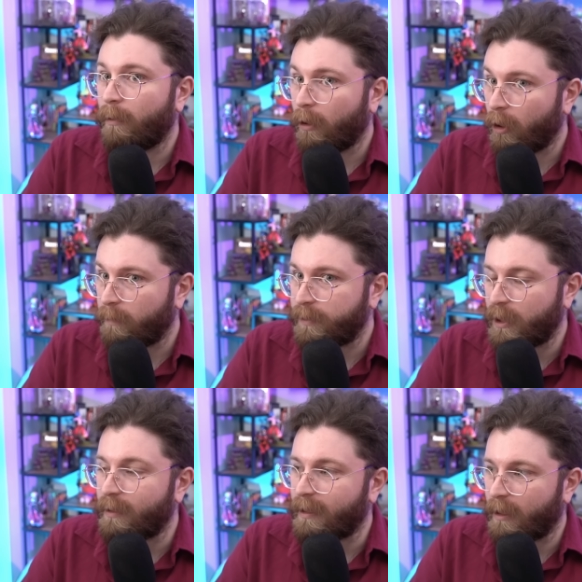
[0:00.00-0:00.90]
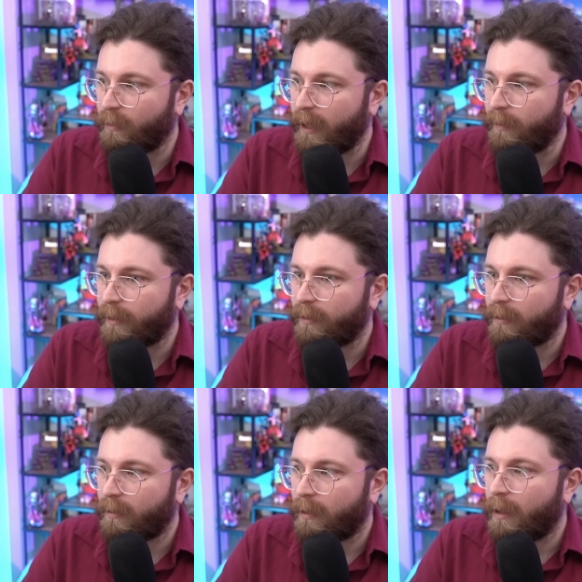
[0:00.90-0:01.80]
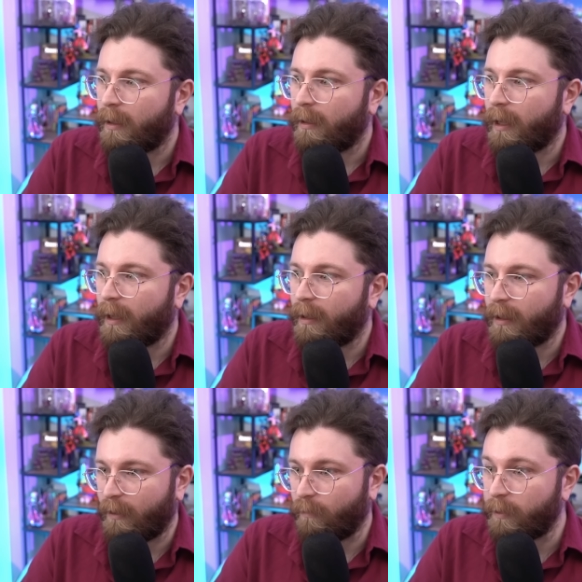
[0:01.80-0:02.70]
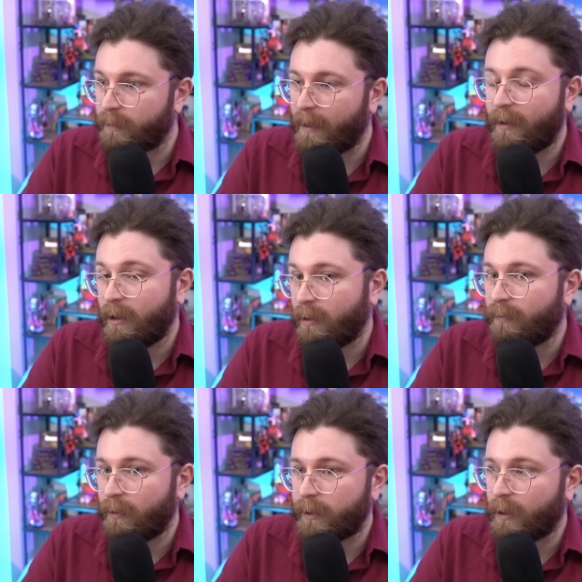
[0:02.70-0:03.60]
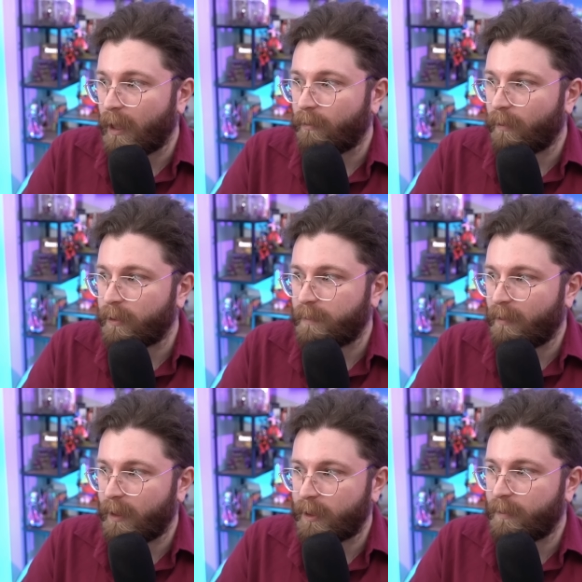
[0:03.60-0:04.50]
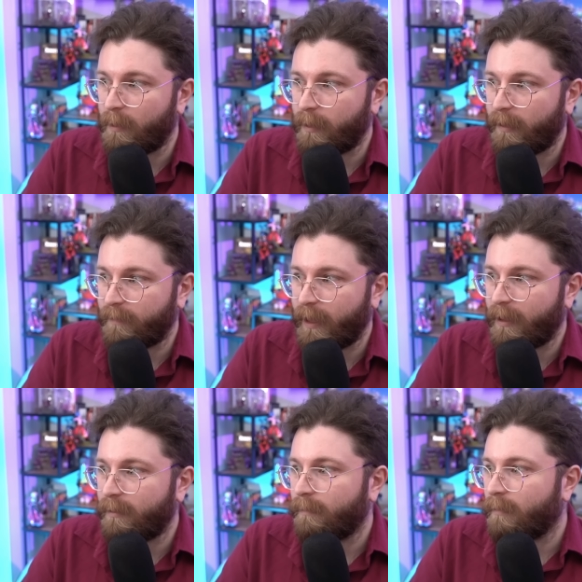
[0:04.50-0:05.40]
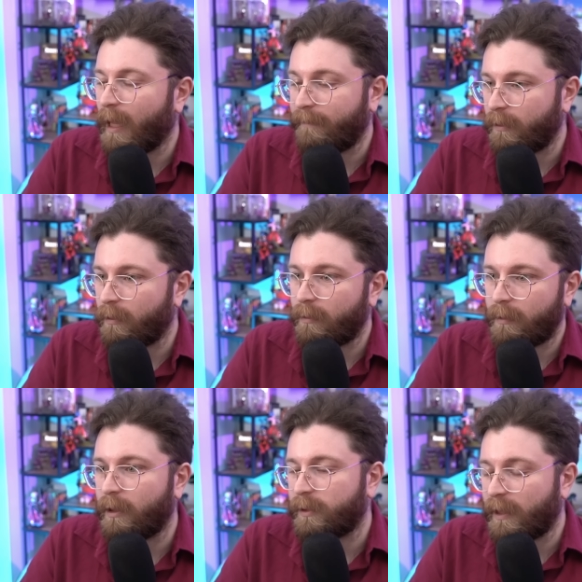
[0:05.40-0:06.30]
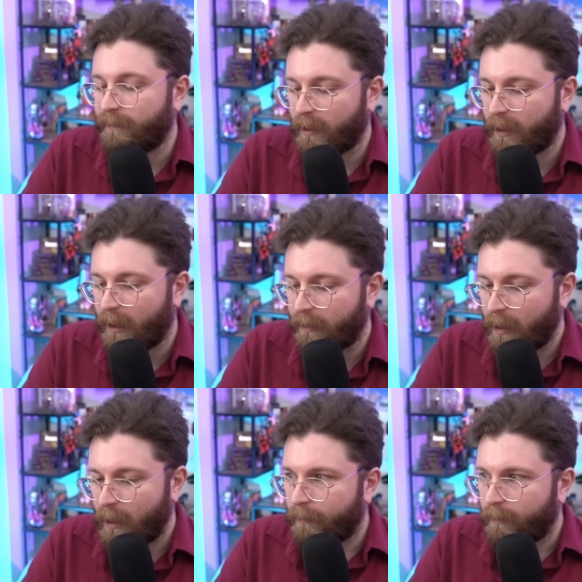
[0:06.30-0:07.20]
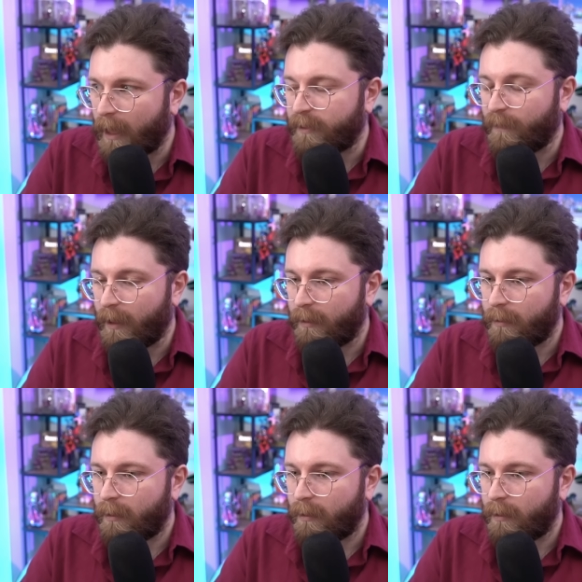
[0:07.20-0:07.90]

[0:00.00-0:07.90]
Herbs you can get away with. Like rosemary, you can produce a lot of rosemary on a small plot of land. Lavender, you know, stuff like that. That's fine.